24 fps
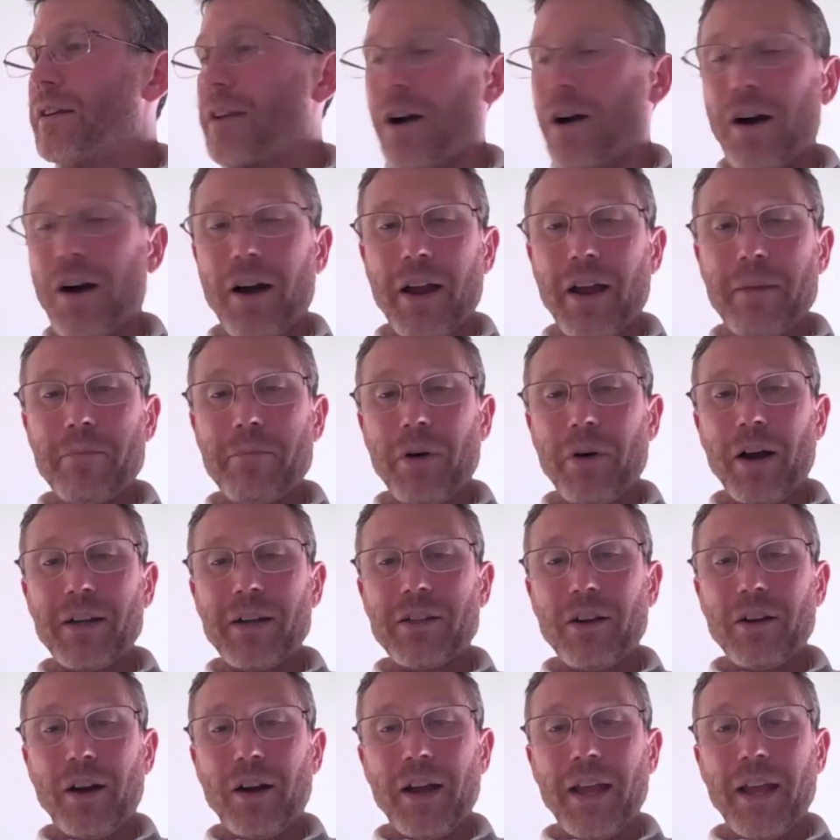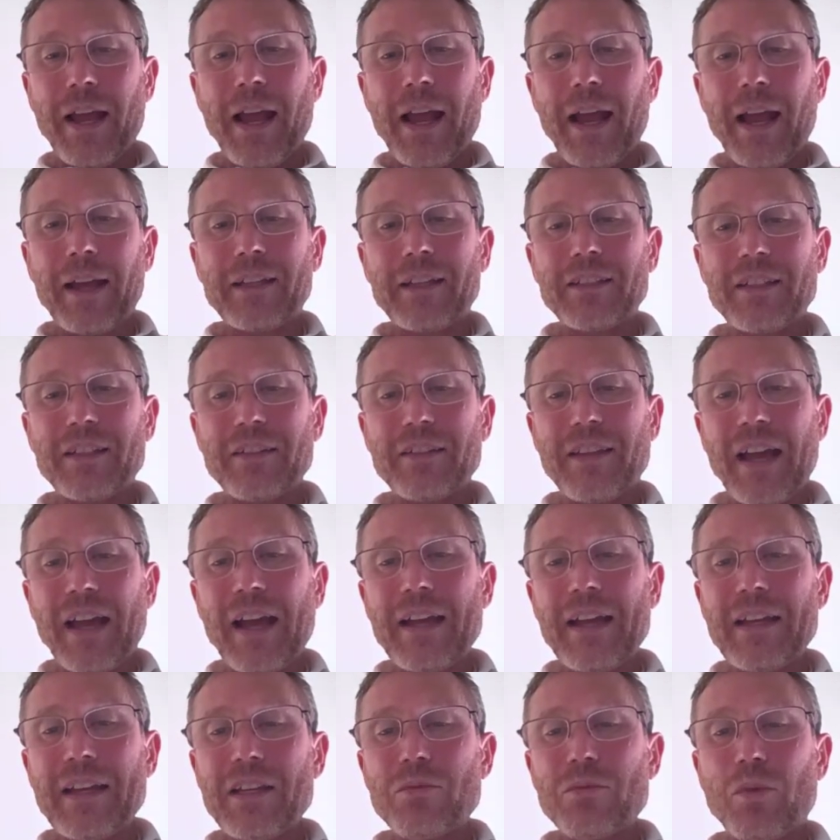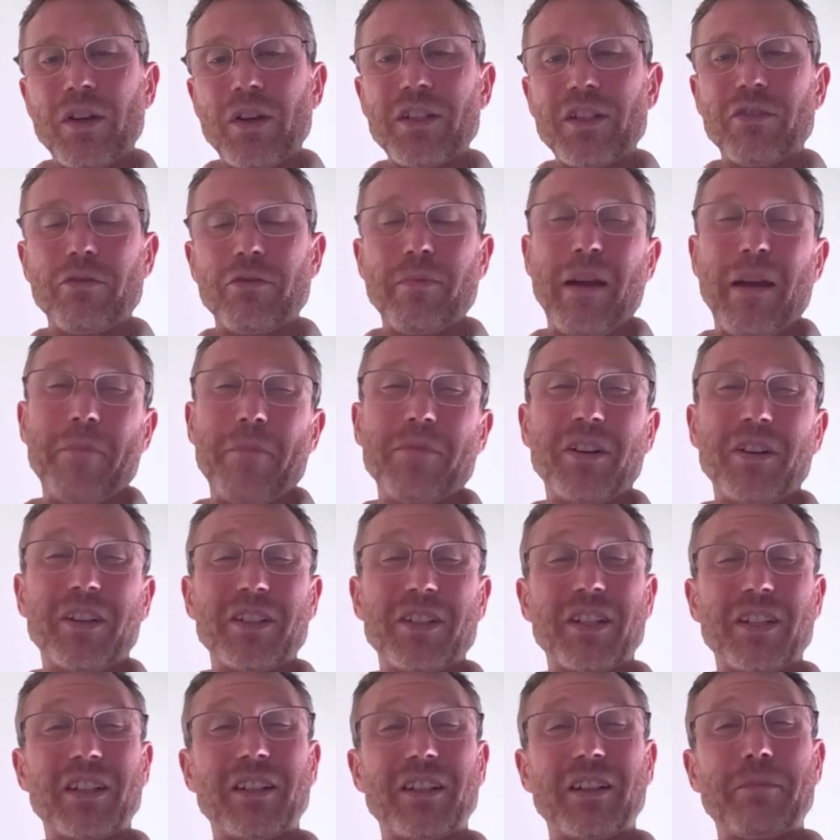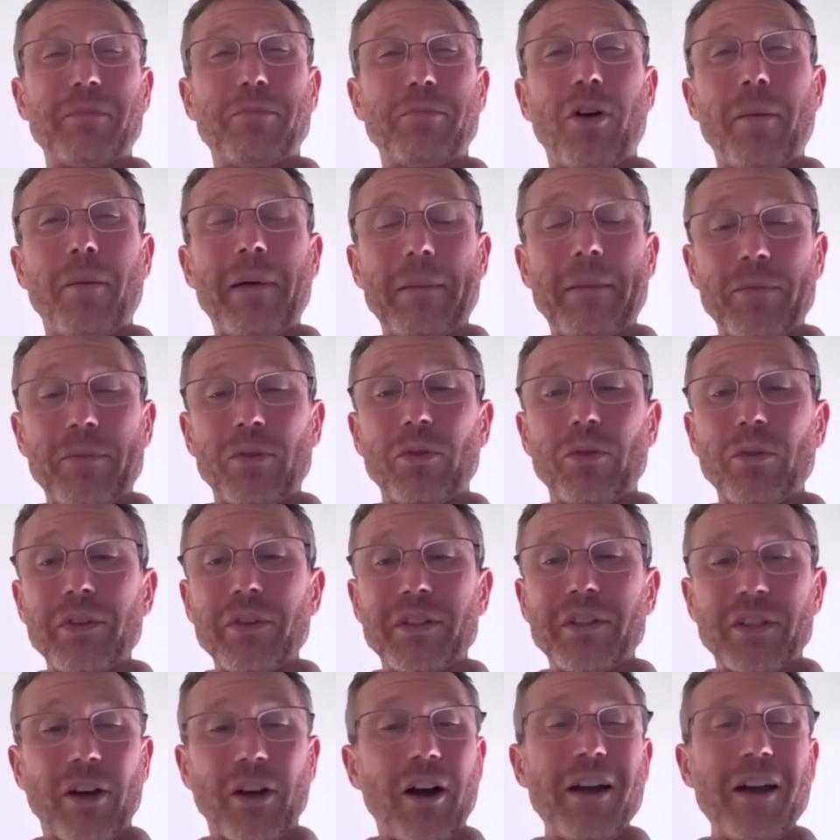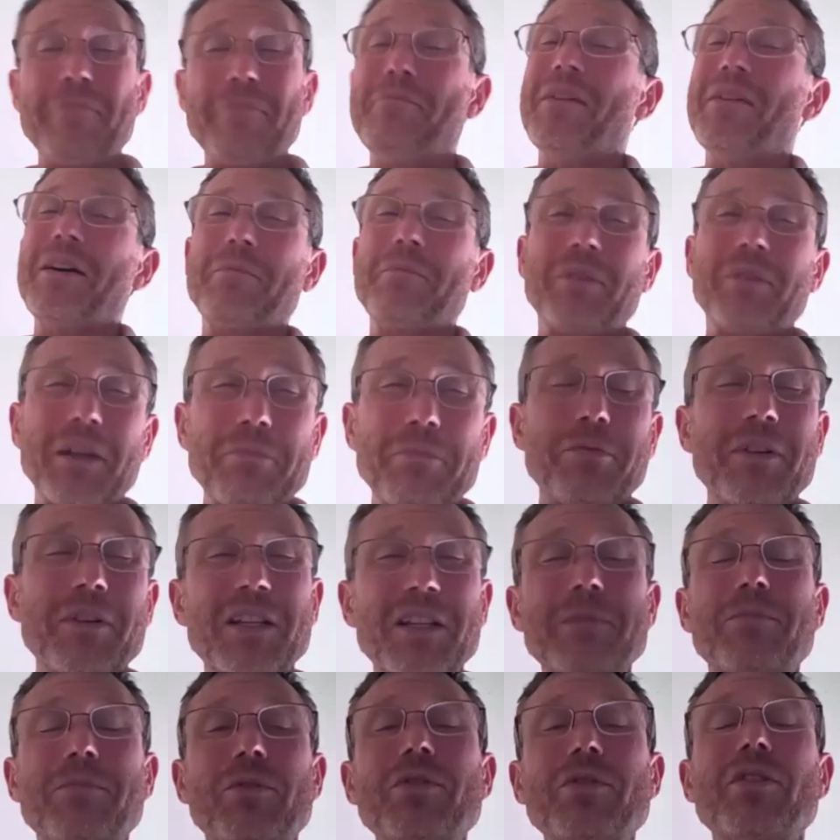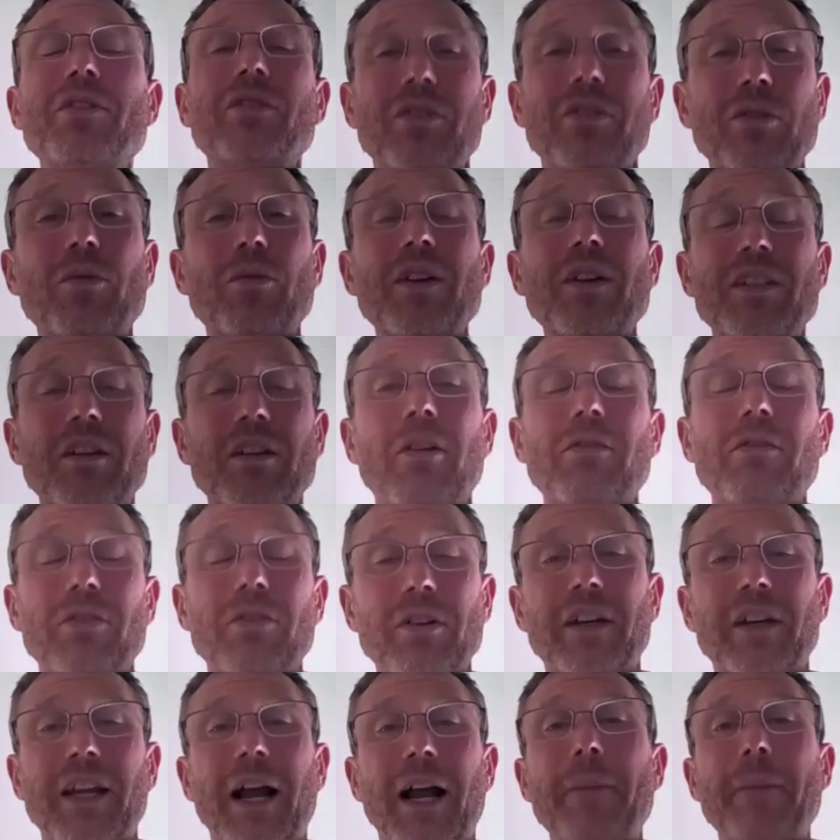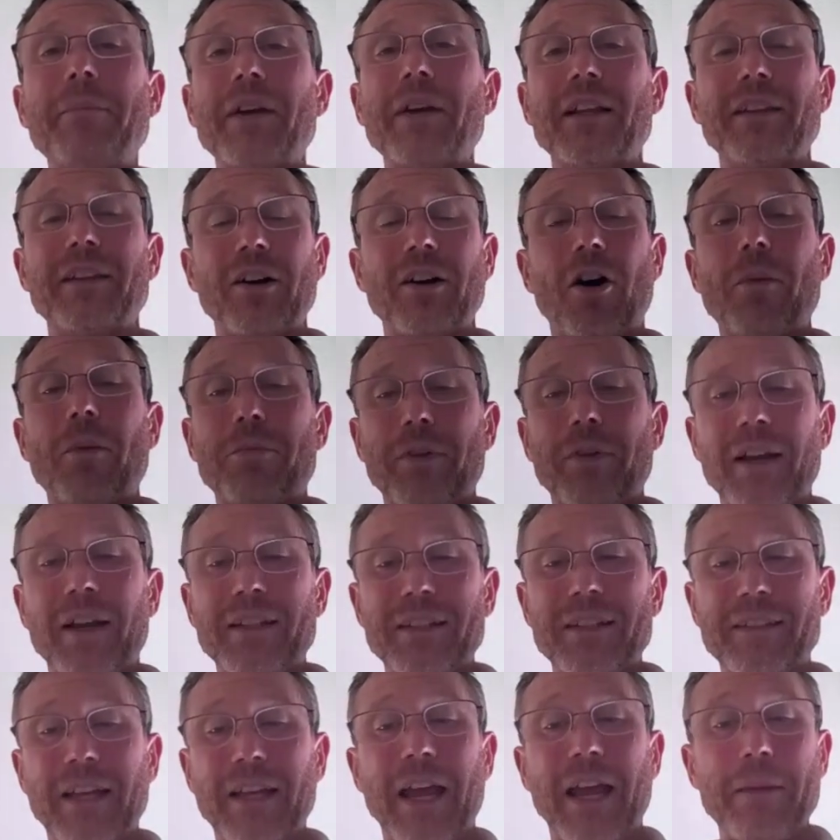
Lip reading: di by di x. That is one to remember because it's going to pop up all the time, but in principle you can always go and look it up in the operator